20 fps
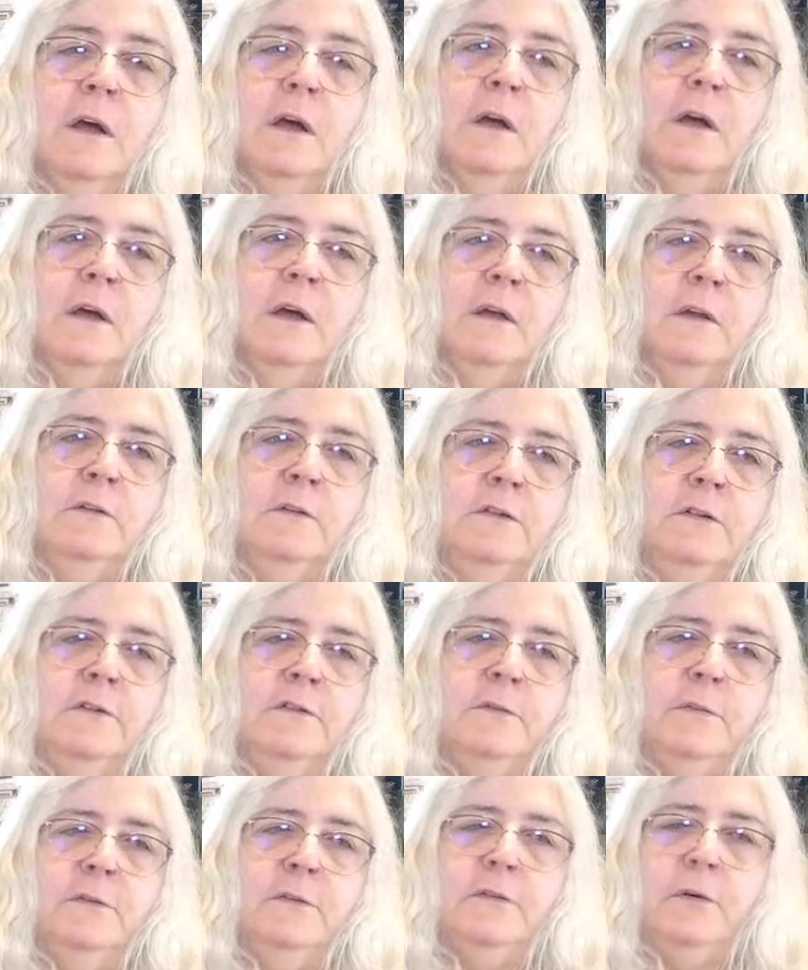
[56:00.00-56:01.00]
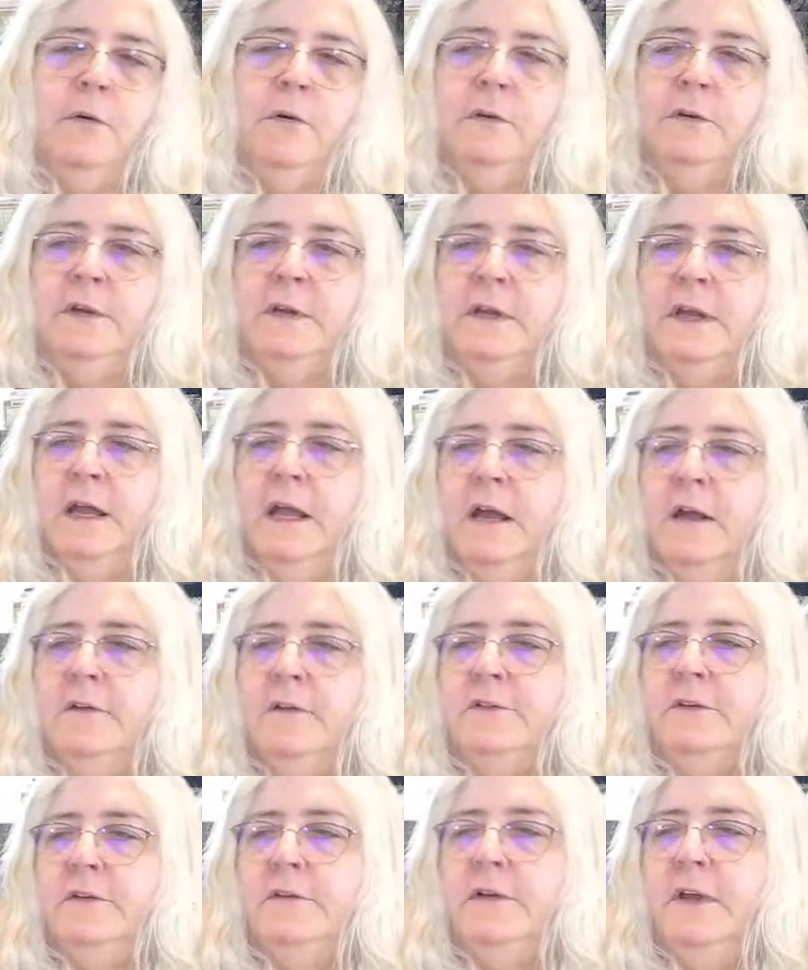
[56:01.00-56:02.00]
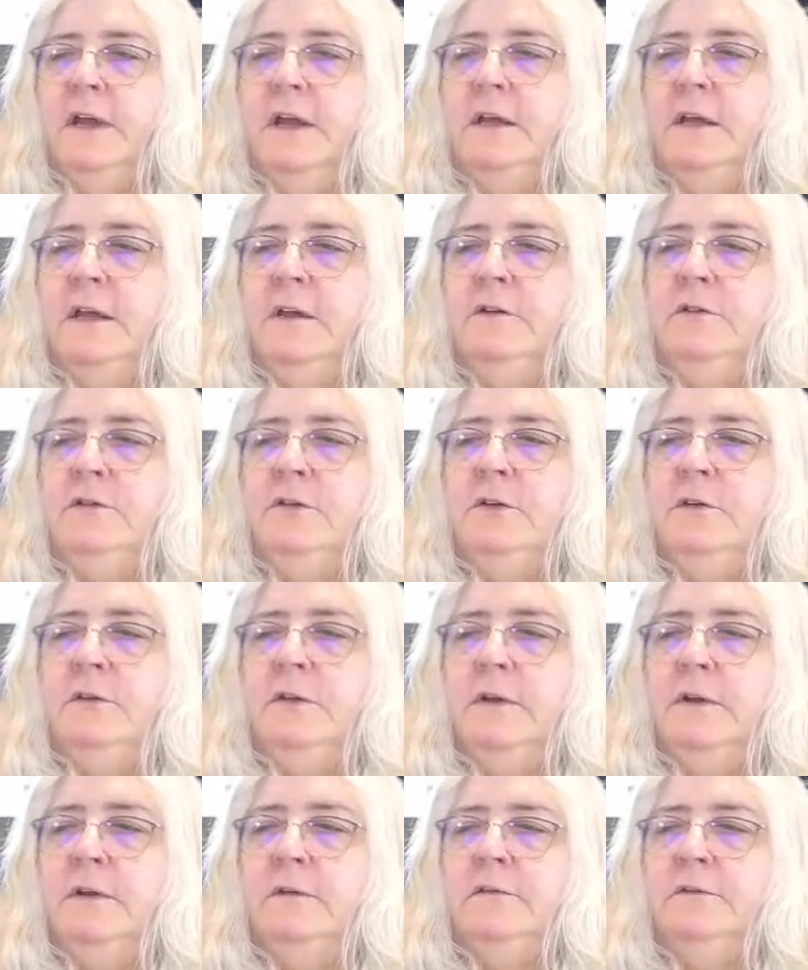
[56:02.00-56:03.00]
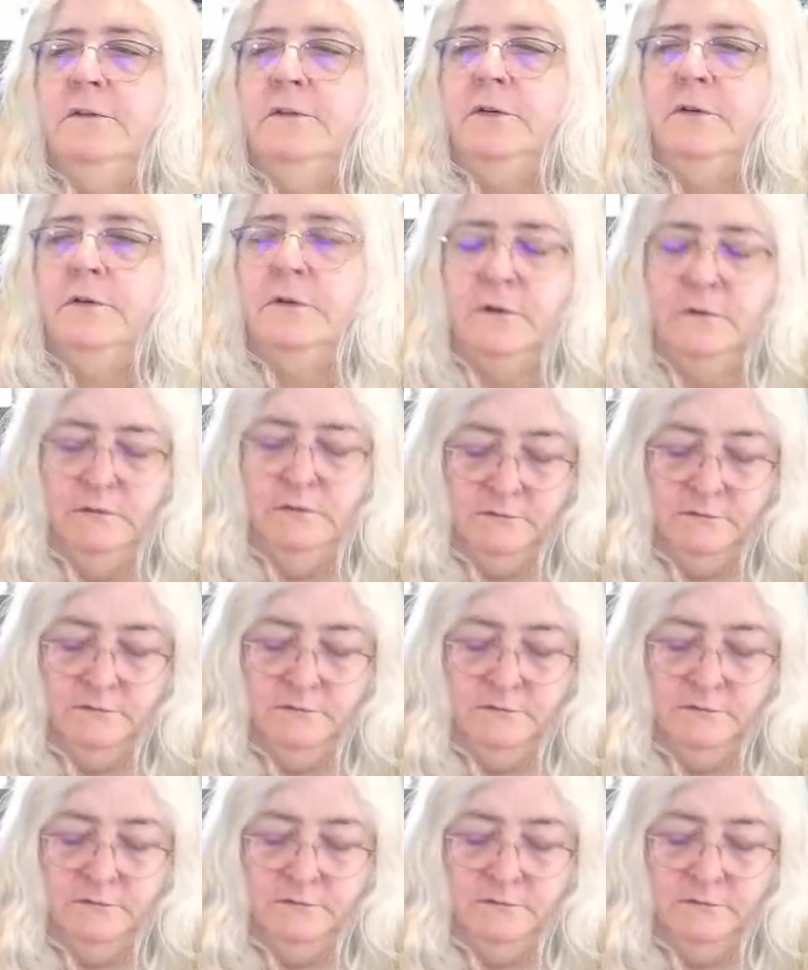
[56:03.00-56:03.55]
It's just what's holding the acetate into the circle.